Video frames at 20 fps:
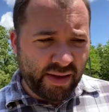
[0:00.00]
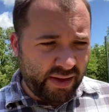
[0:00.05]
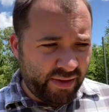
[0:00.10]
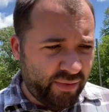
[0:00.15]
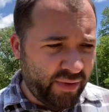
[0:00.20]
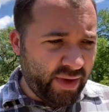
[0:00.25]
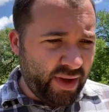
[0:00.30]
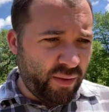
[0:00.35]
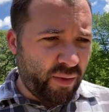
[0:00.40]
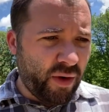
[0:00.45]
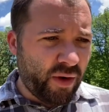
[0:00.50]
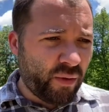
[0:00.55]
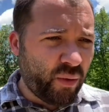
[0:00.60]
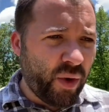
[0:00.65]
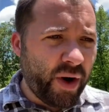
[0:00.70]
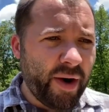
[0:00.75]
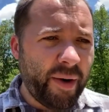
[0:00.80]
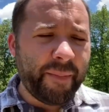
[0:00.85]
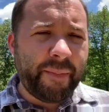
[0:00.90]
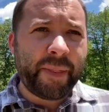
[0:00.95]
it's really worked
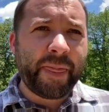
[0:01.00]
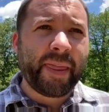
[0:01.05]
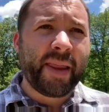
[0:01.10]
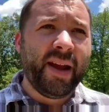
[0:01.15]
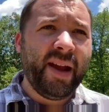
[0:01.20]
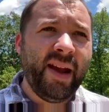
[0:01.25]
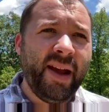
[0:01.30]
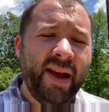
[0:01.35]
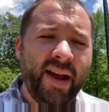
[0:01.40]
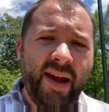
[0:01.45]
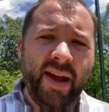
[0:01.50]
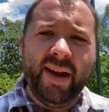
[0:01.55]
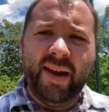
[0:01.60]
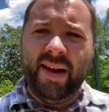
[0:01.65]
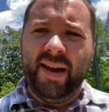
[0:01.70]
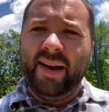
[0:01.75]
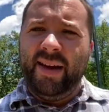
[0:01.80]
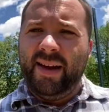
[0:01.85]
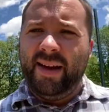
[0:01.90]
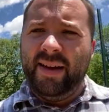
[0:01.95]
well.
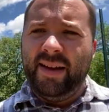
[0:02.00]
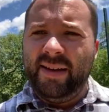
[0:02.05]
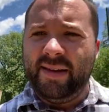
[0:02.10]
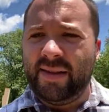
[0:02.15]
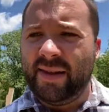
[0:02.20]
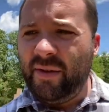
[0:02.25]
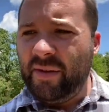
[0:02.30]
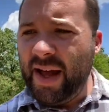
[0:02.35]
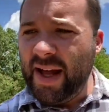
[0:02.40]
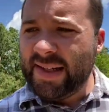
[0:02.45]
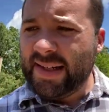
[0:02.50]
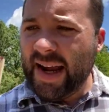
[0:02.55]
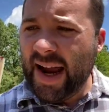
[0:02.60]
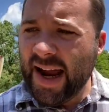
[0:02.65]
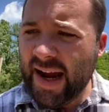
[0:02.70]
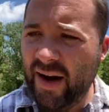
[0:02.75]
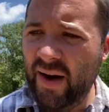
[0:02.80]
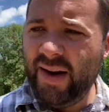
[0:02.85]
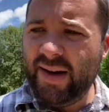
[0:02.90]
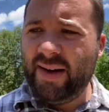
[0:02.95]
So that's
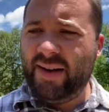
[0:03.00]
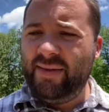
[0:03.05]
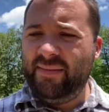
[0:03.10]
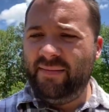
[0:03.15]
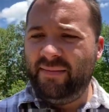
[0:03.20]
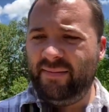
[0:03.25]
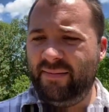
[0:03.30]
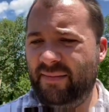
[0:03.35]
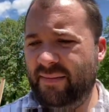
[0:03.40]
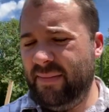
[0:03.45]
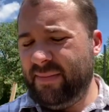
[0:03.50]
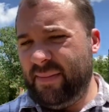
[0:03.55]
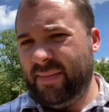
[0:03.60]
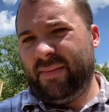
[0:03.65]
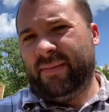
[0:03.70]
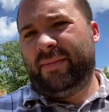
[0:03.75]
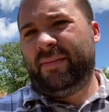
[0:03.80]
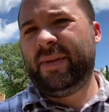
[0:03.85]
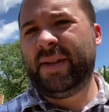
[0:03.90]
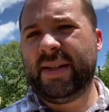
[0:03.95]
how I
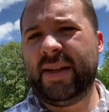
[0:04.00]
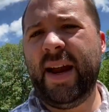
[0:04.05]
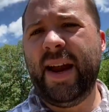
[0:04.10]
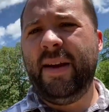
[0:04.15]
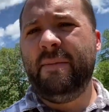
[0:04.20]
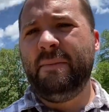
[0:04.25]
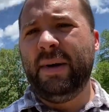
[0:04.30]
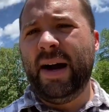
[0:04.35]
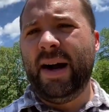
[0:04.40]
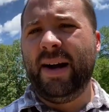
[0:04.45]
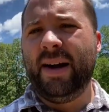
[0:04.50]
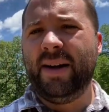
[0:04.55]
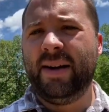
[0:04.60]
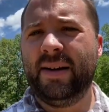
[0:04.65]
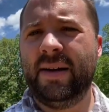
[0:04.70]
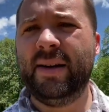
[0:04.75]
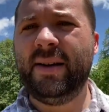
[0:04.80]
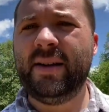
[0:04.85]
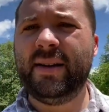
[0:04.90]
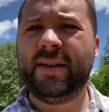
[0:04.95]
stake my
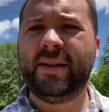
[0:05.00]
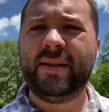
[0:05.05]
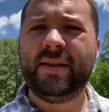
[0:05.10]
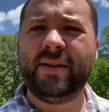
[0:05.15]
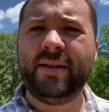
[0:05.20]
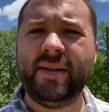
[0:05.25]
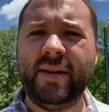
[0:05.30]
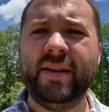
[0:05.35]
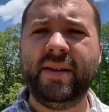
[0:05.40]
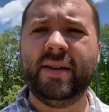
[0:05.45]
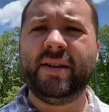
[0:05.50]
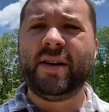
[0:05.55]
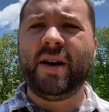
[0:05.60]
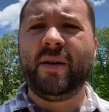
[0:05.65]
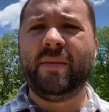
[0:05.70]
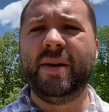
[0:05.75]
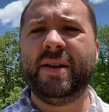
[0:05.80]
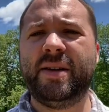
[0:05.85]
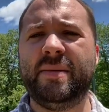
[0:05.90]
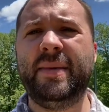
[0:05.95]

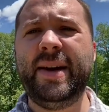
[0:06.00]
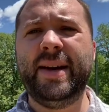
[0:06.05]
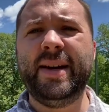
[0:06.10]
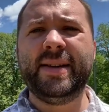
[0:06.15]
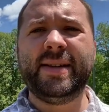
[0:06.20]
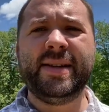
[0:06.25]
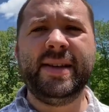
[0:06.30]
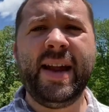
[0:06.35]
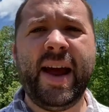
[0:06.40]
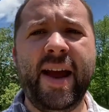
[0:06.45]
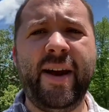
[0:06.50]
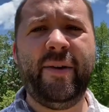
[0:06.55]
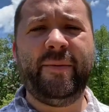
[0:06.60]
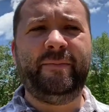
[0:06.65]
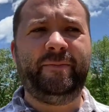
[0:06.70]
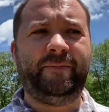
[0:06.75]
determinate tomatoes. Now,